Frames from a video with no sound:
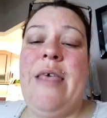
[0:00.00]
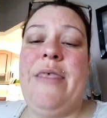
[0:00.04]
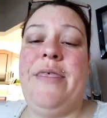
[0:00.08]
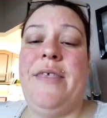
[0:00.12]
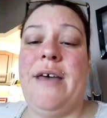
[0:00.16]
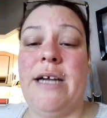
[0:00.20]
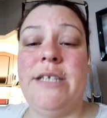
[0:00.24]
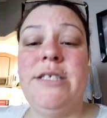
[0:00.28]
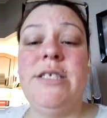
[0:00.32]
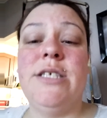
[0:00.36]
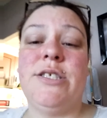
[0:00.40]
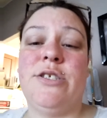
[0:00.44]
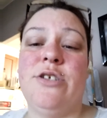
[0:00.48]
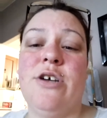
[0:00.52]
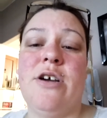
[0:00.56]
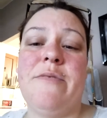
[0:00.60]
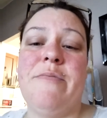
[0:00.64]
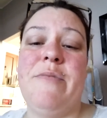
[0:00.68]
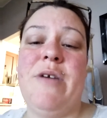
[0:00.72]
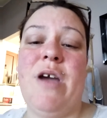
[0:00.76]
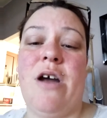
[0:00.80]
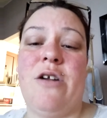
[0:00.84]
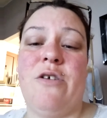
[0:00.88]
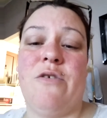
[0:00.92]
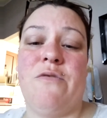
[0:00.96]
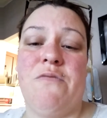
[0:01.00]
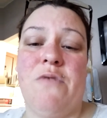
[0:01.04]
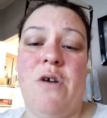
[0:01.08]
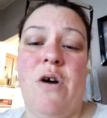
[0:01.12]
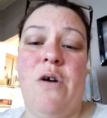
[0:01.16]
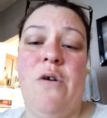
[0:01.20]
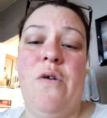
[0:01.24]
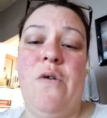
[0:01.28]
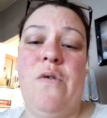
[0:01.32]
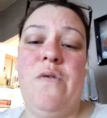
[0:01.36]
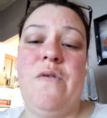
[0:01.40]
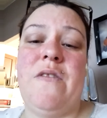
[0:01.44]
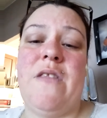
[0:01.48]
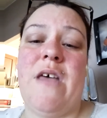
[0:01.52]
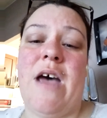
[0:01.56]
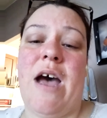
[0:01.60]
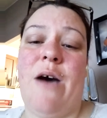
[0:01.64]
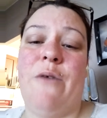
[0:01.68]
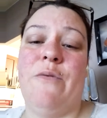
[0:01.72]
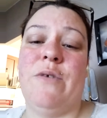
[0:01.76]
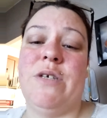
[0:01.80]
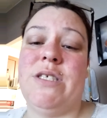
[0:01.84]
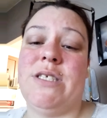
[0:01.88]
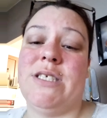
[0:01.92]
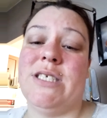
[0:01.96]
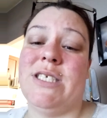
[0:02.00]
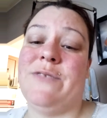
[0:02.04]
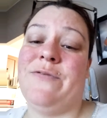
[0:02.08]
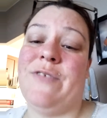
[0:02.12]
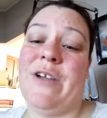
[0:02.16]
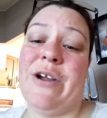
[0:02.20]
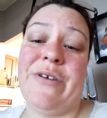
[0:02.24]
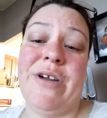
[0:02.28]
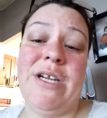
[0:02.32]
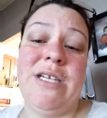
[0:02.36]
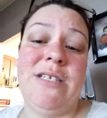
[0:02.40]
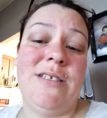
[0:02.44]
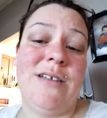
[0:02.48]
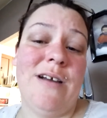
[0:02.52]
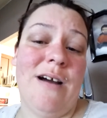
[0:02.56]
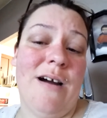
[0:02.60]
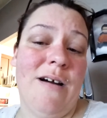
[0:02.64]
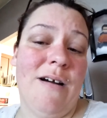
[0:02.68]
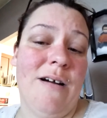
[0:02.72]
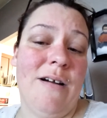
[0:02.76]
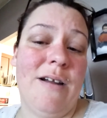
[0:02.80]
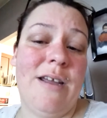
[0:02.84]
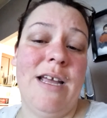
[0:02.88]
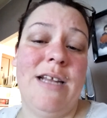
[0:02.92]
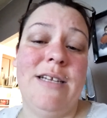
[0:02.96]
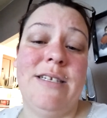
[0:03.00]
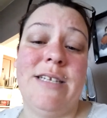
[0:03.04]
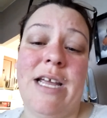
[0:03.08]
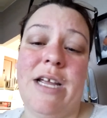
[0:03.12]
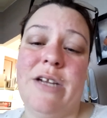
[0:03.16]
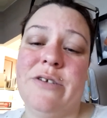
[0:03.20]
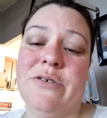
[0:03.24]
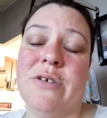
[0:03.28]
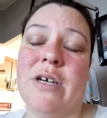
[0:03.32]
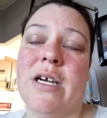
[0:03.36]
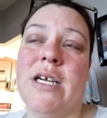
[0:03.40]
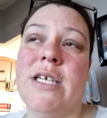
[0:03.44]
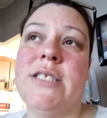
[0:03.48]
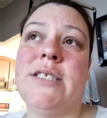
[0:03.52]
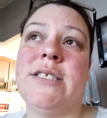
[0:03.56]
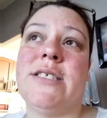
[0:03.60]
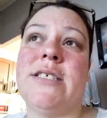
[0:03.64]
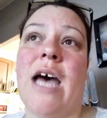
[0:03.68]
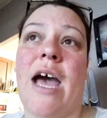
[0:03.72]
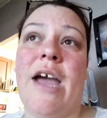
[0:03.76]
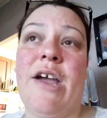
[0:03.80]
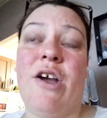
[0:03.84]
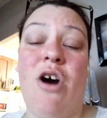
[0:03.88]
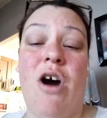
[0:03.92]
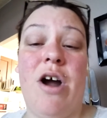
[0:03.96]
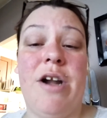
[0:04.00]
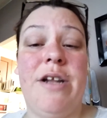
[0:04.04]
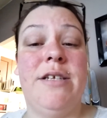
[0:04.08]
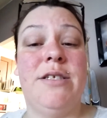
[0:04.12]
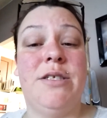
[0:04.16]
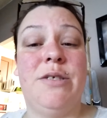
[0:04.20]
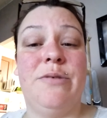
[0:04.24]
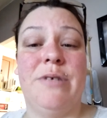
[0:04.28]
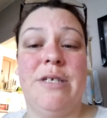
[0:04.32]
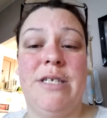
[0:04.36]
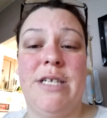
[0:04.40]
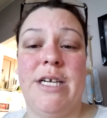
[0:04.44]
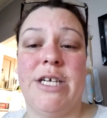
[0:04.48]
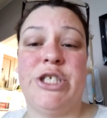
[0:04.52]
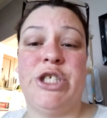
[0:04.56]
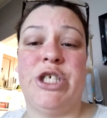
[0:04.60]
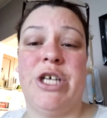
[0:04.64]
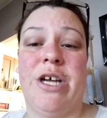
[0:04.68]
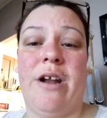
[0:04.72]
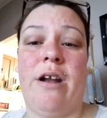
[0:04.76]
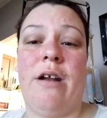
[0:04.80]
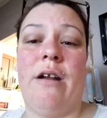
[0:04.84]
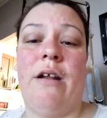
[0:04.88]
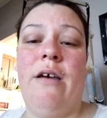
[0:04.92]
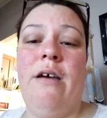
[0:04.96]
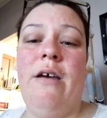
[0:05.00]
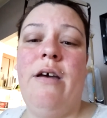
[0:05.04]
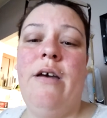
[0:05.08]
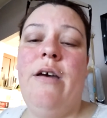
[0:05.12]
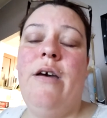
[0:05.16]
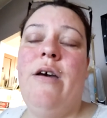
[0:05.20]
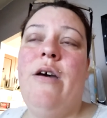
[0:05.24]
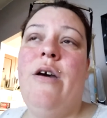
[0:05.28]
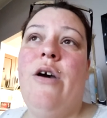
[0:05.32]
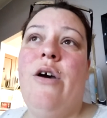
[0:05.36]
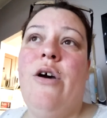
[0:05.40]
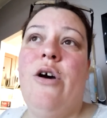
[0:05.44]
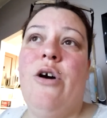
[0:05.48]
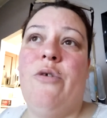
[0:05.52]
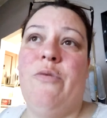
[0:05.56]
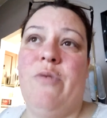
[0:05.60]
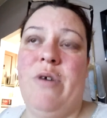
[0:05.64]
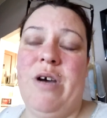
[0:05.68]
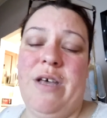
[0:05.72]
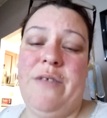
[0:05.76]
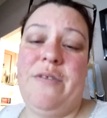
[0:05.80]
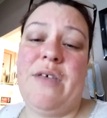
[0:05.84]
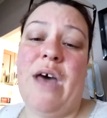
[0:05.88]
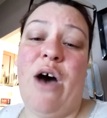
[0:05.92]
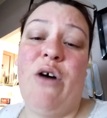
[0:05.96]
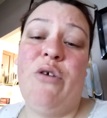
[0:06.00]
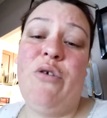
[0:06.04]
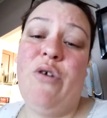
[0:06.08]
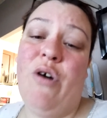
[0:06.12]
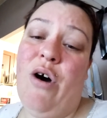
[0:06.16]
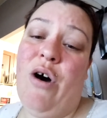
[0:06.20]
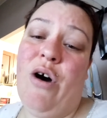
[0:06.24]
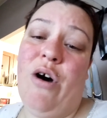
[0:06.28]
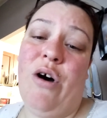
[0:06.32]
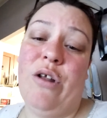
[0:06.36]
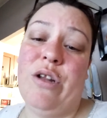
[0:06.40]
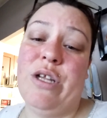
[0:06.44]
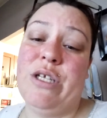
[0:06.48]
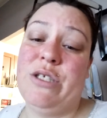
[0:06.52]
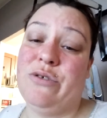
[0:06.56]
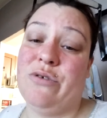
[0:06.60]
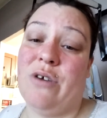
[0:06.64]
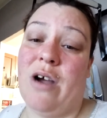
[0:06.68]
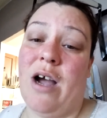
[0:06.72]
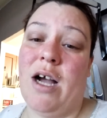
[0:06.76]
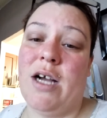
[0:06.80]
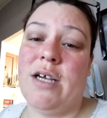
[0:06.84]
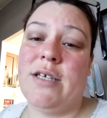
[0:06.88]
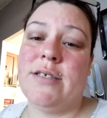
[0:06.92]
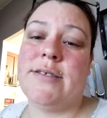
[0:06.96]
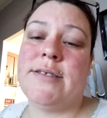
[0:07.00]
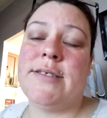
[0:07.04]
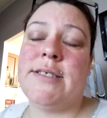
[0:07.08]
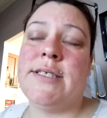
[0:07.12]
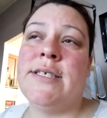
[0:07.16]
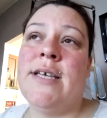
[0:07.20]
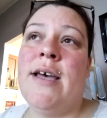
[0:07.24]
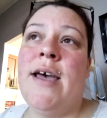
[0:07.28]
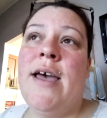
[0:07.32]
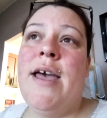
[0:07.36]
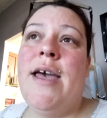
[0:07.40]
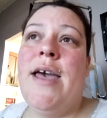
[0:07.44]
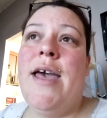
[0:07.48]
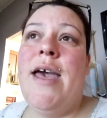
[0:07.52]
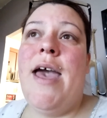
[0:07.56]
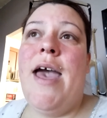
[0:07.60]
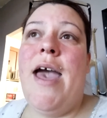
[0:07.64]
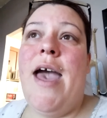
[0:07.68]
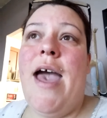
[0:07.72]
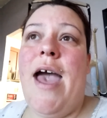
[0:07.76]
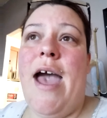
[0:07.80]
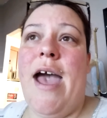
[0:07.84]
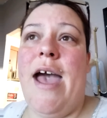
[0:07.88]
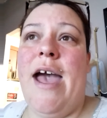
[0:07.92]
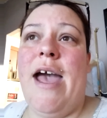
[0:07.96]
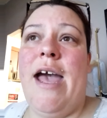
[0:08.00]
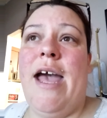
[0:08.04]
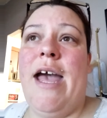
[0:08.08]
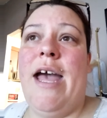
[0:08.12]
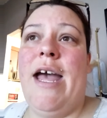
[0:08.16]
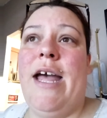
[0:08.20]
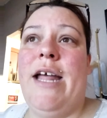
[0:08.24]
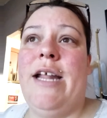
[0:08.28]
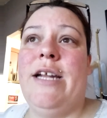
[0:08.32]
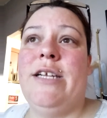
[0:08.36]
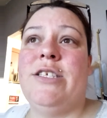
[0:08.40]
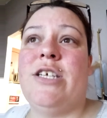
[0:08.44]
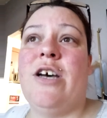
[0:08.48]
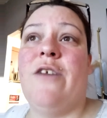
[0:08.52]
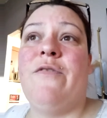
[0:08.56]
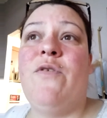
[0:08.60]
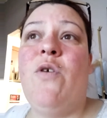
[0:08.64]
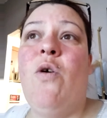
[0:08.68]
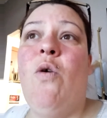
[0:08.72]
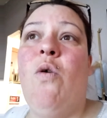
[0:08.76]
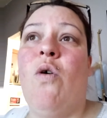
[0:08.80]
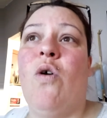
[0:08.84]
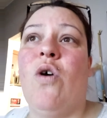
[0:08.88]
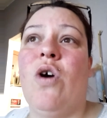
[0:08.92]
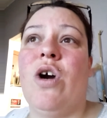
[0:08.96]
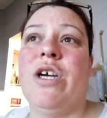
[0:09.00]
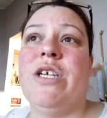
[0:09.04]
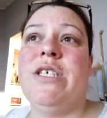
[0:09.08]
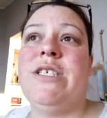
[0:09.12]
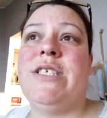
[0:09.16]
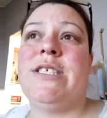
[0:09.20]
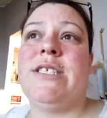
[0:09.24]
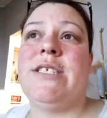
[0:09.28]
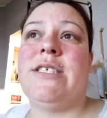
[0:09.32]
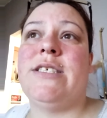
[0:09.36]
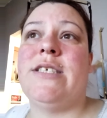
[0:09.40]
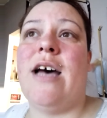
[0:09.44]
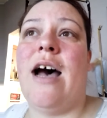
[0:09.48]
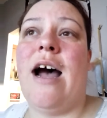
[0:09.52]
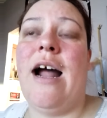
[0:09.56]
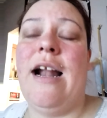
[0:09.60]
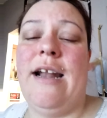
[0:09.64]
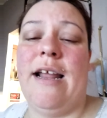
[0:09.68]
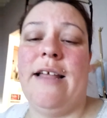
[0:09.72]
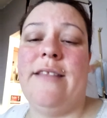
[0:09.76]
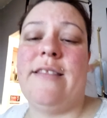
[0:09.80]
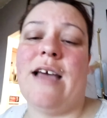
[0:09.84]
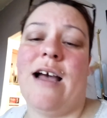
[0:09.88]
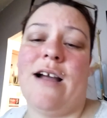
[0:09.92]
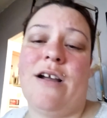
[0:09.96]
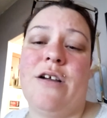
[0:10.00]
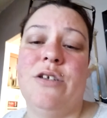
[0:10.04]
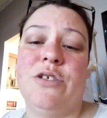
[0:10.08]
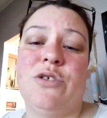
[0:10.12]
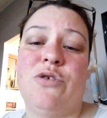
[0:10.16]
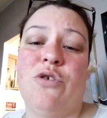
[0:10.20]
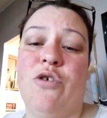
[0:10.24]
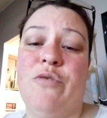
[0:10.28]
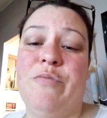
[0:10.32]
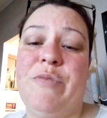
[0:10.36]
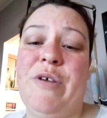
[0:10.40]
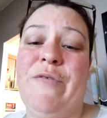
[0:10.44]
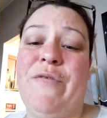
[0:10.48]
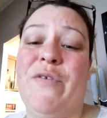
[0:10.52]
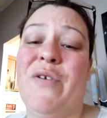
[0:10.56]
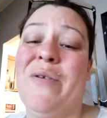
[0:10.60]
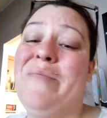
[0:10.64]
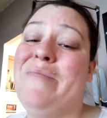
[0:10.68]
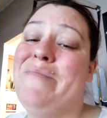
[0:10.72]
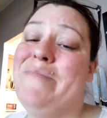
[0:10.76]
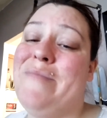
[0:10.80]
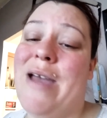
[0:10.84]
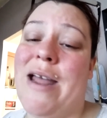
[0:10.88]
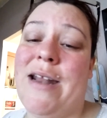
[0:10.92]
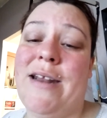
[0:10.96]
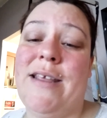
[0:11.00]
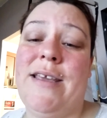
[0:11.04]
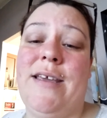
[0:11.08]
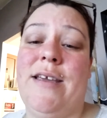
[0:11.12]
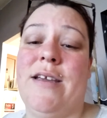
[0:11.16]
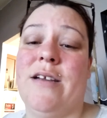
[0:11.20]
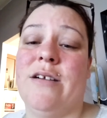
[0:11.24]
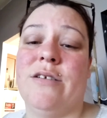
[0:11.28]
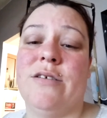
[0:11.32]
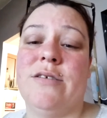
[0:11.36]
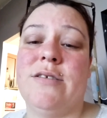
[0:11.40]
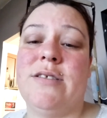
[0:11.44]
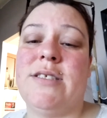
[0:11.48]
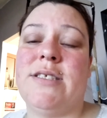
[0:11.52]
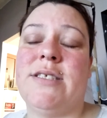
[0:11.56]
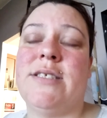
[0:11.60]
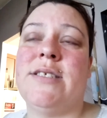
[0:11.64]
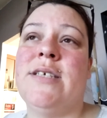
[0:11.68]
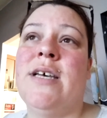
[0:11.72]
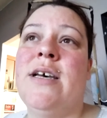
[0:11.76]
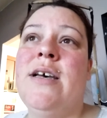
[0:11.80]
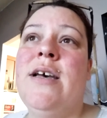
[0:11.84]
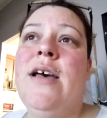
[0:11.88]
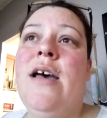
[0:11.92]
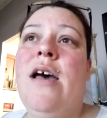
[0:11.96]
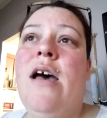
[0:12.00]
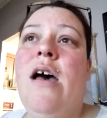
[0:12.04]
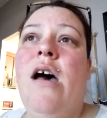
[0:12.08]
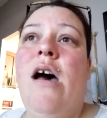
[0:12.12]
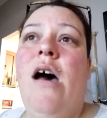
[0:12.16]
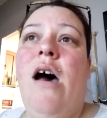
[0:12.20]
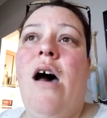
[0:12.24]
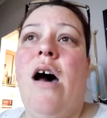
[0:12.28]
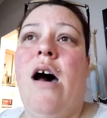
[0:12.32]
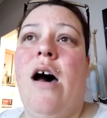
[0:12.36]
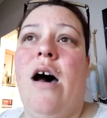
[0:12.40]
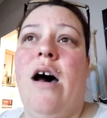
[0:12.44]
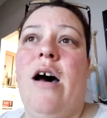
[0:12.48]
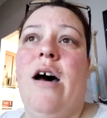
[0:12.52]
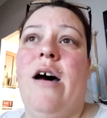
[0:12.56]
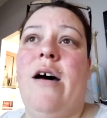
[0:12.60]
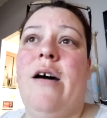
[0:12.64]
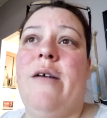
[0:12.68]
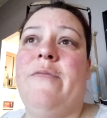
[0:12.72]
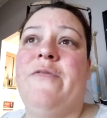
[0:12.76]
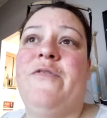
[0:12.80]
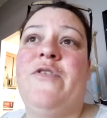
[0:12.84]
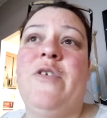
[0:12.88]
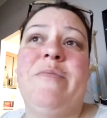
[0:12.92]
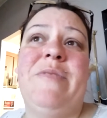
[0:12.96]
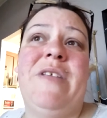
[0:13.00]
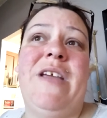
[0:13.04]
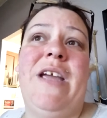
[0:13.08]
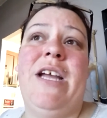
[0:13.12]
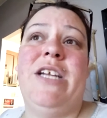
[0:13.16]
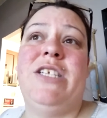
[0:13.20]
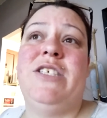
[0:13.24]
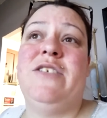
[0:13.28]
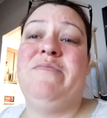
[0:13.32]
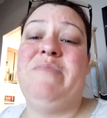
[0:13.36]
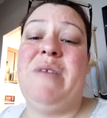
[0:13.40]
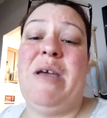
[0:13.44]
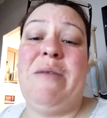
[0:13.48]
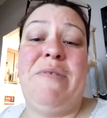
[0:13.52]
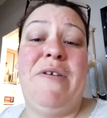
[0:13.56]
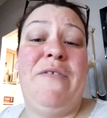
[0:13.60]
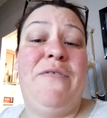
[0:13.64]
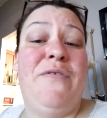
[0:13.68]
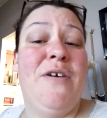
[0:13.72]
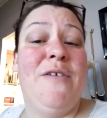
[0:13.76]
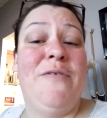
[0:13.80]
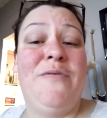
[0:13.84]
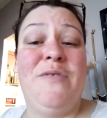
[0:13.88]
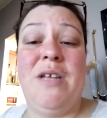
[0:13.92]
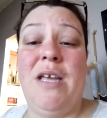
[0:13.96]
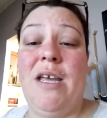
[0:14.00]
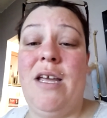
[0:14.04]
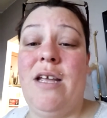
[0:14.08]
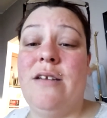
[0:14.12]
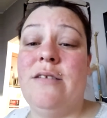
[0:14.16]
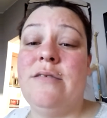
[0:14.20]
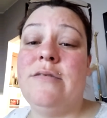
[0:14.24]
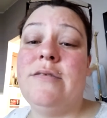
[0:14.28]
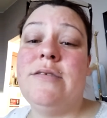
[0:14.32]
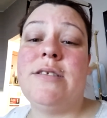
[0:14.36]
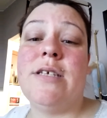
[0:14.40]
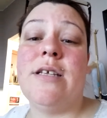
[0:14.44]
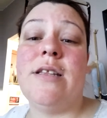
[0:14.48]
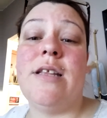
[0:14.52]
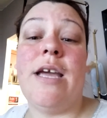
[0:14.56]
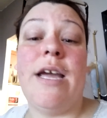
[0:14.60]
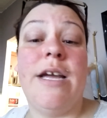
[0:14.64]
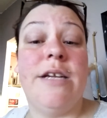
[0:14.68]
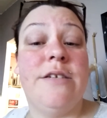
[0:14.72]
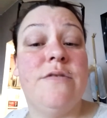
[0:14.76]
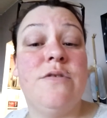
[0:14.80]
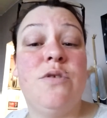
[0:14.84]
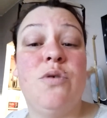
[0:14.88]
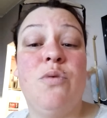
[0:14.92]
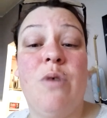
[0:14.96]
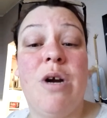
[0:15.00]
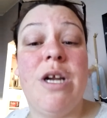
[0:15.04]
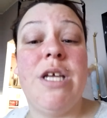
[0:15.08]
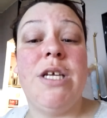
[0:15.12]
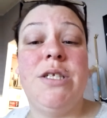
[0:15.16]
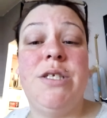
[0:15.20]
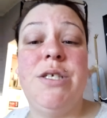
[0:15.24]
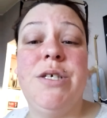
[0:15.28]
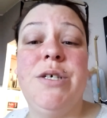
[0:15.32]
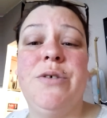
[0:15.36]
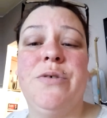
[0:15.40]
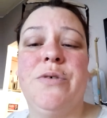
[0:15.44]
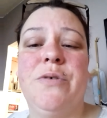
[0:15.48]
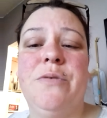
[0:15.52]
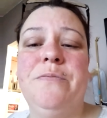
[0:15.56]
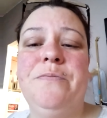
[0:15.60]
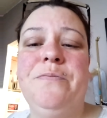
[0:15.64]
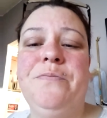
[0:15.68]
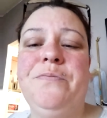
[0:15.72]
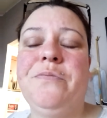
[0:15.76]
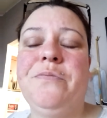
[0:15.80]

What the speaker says: That just took me on a road that was just very dark and dangerous. I got into addiction with alcohol and drugs. And of course, I let that control me for many years. From the age of maybe 15 to the age of 22,